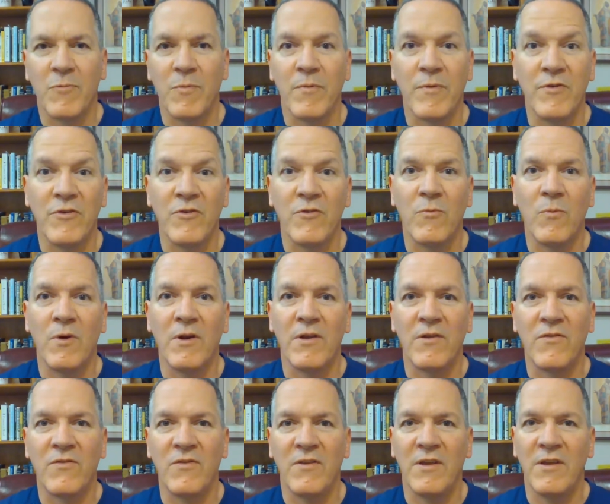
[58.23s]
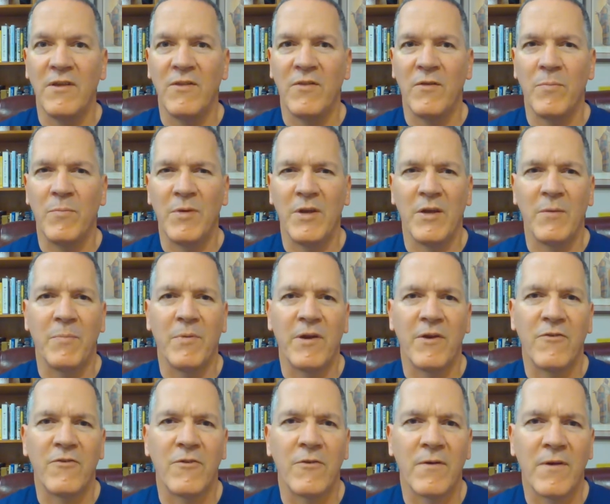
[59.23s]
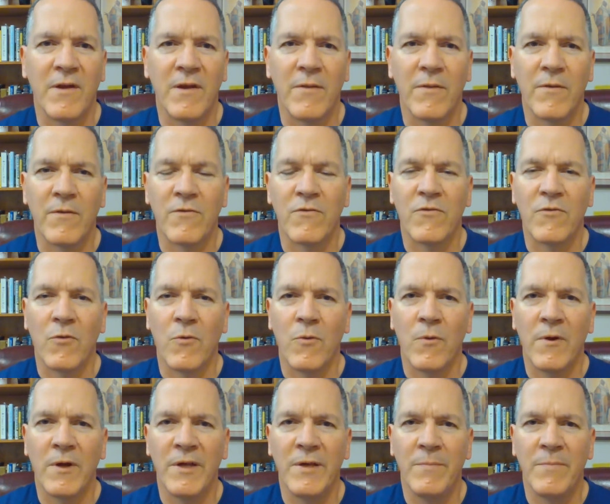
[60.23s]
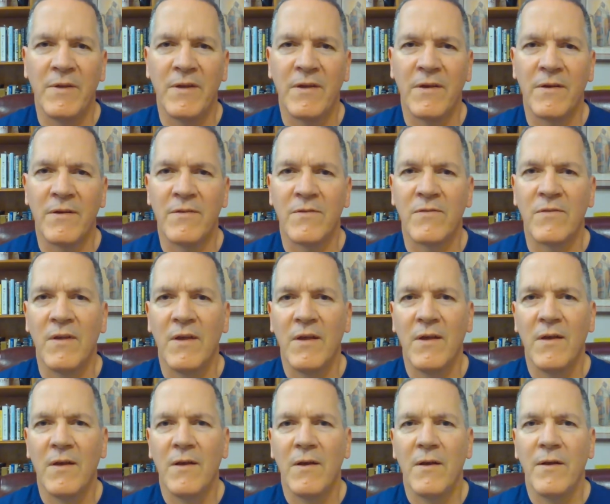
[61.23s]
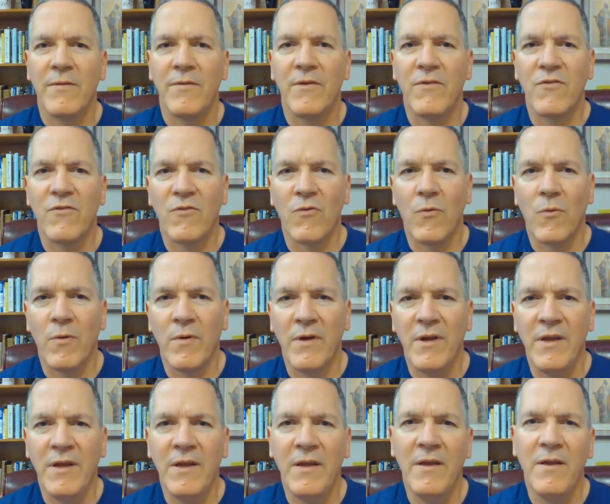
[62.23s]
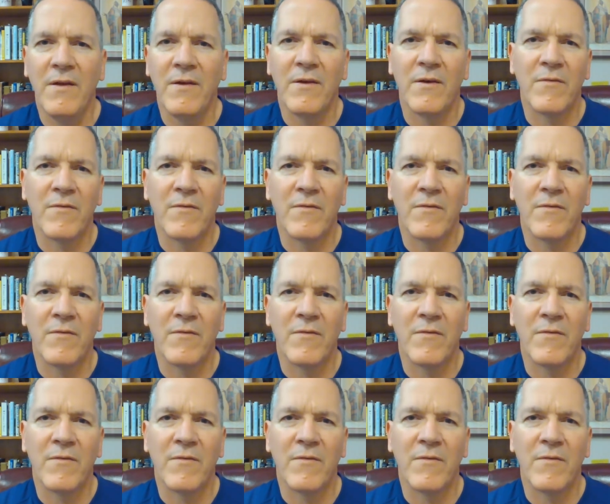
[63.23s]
but we do want to see the big picture and the story, because the story of